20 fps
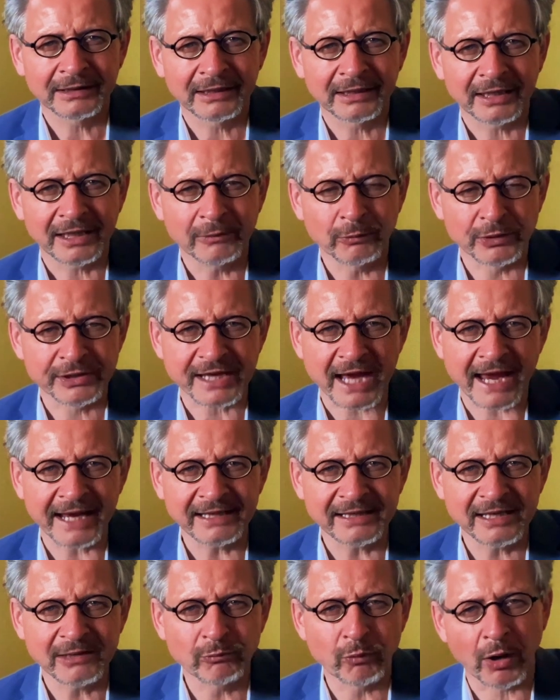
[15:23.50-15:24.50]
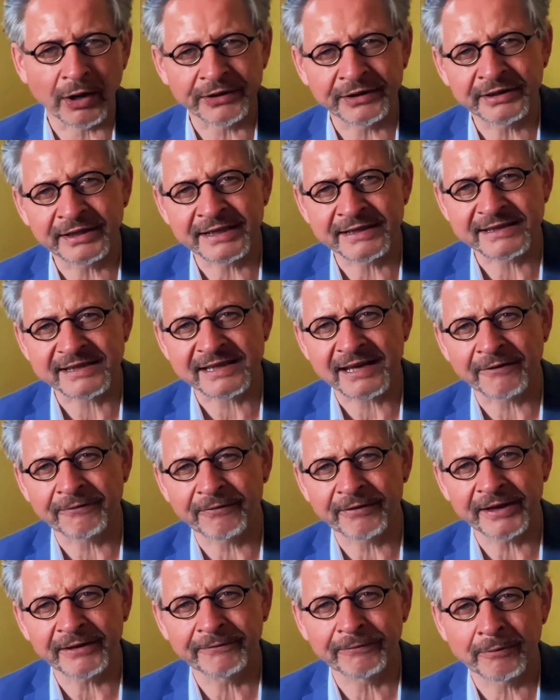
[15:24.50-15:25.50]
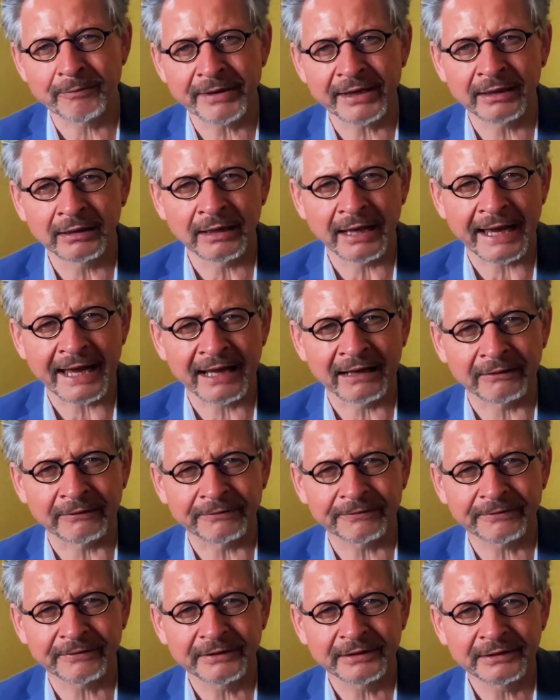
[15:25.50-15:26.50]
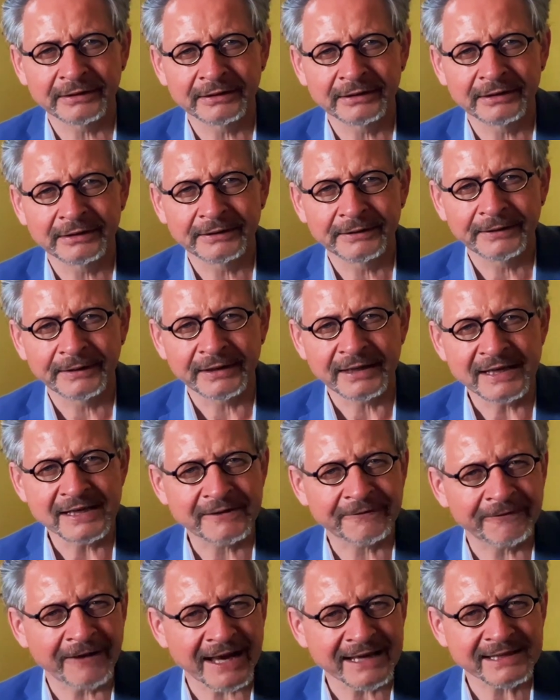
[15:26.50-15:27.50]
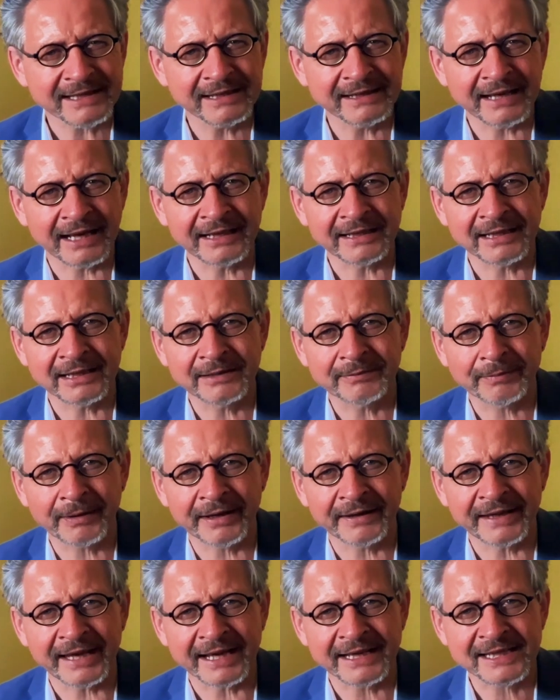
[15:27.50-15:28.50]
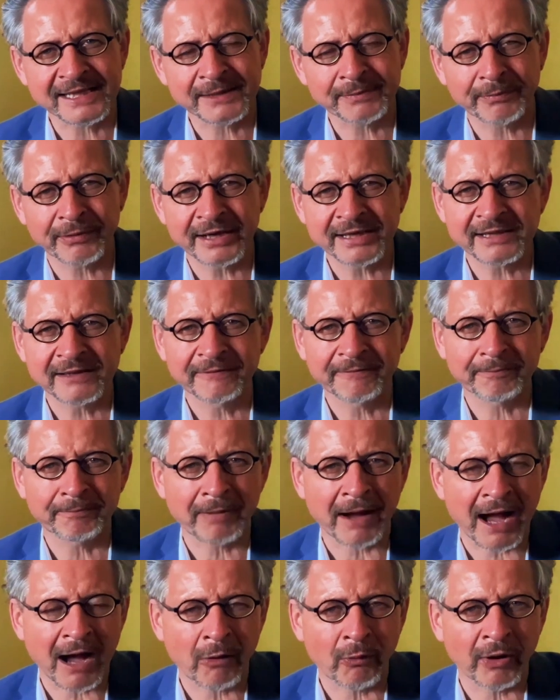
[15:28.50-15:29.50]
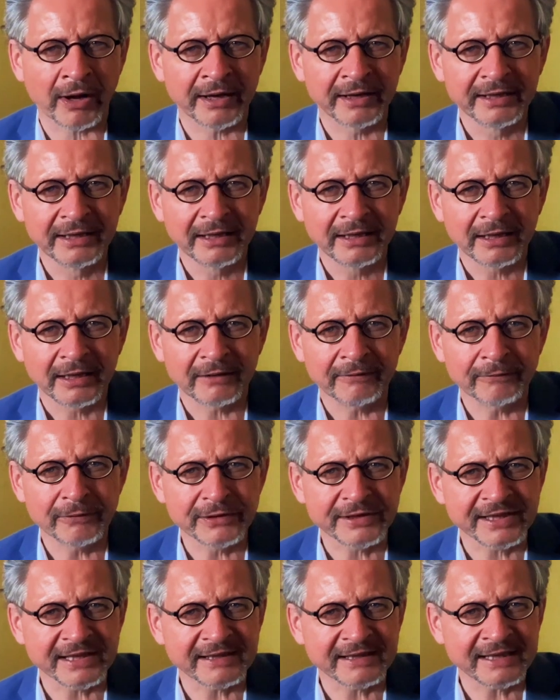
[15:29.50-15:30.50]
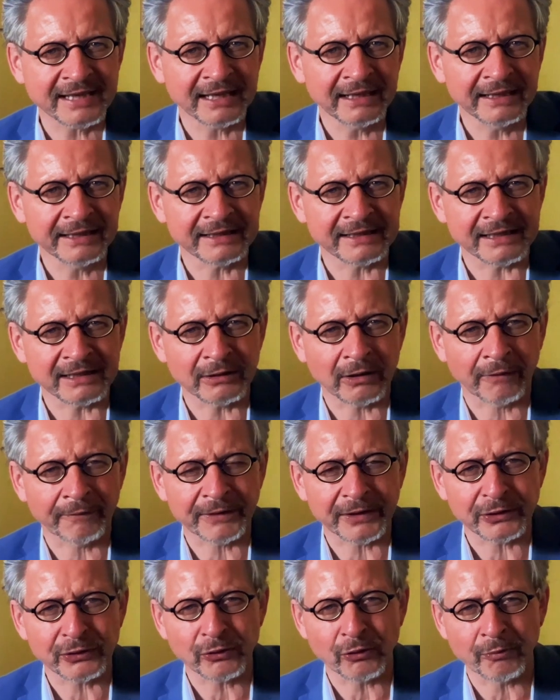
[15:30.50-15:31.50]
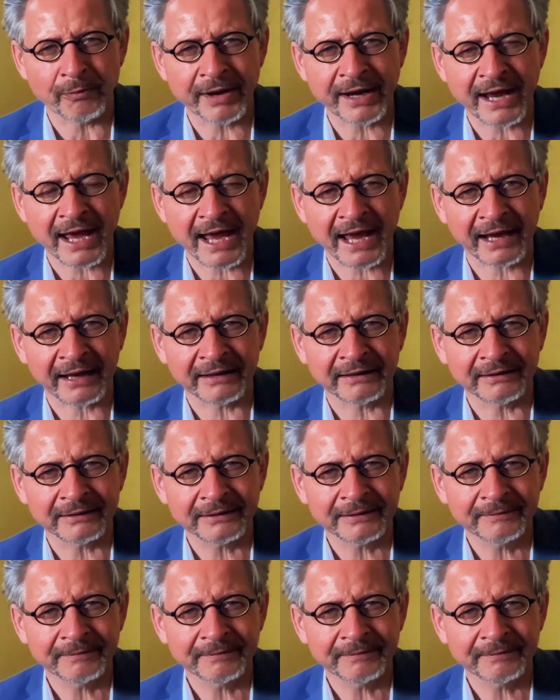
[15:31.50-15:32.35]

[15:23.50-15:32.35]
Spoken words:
He was 81 and suffering from ill health. He's fascinated by the expressive power and versatility of the human hand.